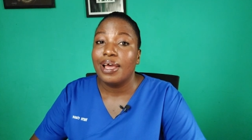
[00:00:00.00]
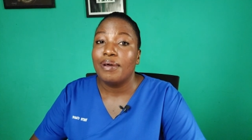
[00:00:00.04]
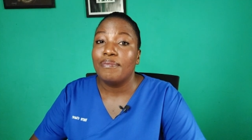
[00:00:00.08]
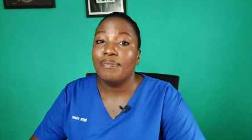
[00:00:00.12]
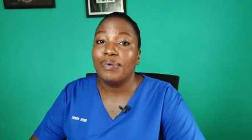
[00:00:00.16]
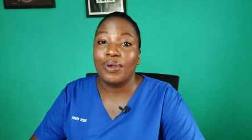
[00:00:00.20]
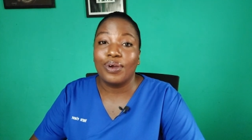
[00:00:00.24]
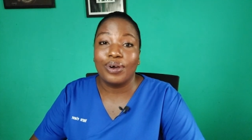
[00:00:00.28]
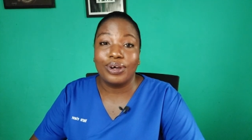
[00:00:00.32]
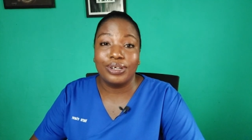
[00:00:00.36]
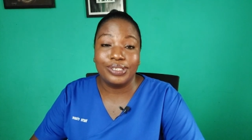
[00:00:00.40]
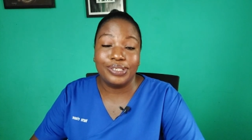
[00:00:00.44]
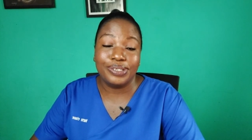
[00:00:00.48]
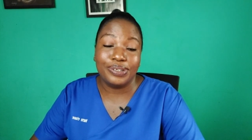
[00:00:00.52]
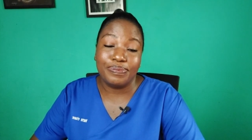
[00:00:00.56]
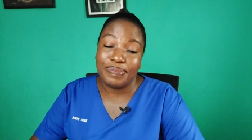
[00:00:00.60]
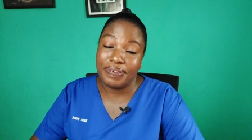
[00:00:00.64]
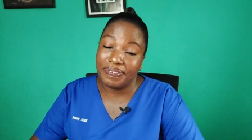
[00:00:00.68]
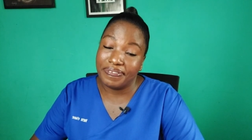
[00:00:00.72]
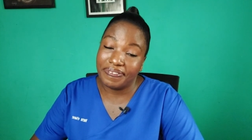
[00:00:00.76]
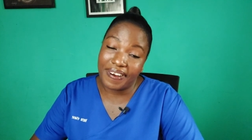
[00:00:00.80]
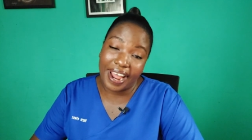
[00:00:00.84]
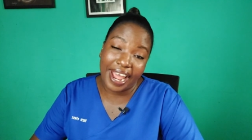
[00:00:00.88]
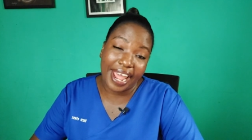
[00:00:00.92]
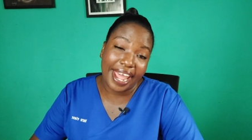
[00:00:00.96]
because you'll be
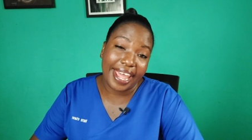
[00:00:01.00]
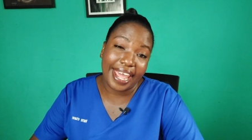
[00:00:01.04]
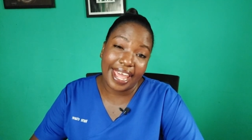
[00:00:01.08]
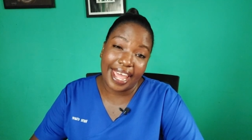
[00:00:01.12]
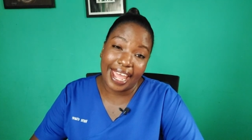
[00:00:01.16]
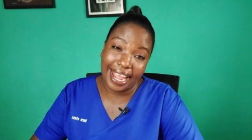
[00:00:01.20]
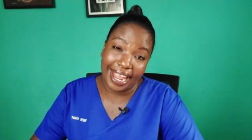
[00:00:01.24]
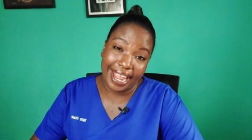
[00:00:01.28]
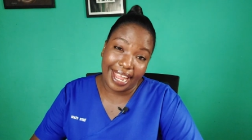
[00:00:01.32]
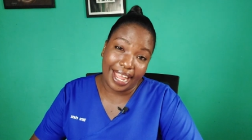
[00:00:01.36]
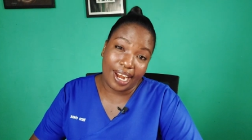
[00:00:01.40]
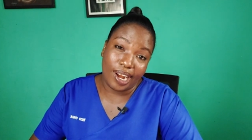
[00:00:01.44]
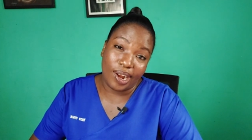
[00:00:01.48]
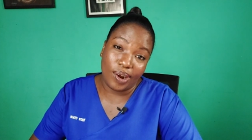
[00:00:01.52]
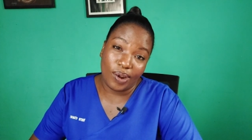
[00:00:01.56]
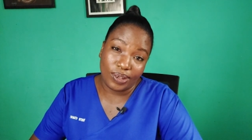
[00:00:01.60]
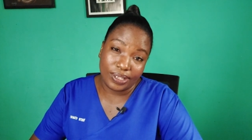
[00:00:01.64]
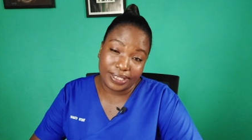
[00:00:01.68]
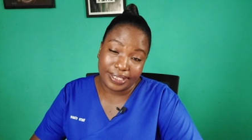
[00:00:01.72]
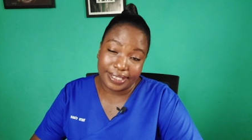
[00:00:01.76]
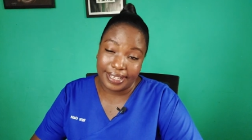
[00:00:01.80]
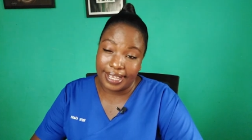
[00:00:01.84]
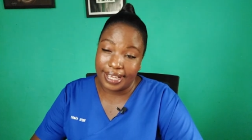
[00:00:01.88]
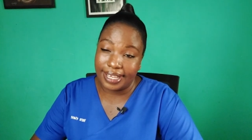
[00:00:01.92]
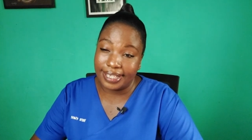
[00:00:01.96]
frying egg a
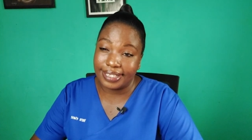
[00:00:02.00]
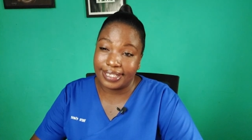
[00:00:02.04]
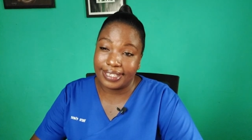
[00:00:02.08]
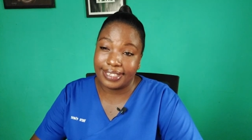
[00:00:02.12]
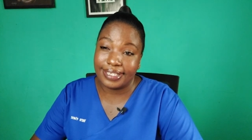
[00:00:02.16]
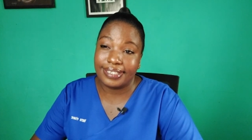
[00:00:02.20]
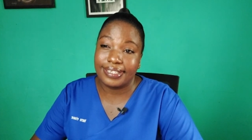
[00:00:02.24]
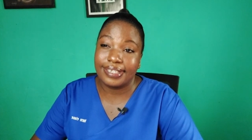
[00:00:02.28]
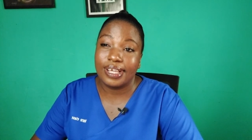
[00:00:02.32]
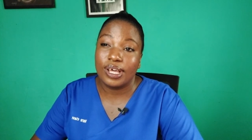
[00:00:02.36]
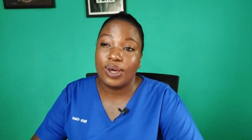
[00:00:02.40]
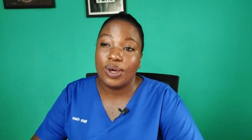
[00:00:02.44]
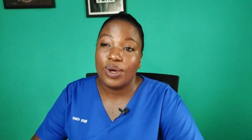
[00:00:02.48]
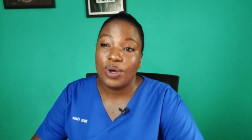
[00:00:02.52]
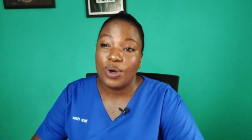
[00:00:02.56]
lot yes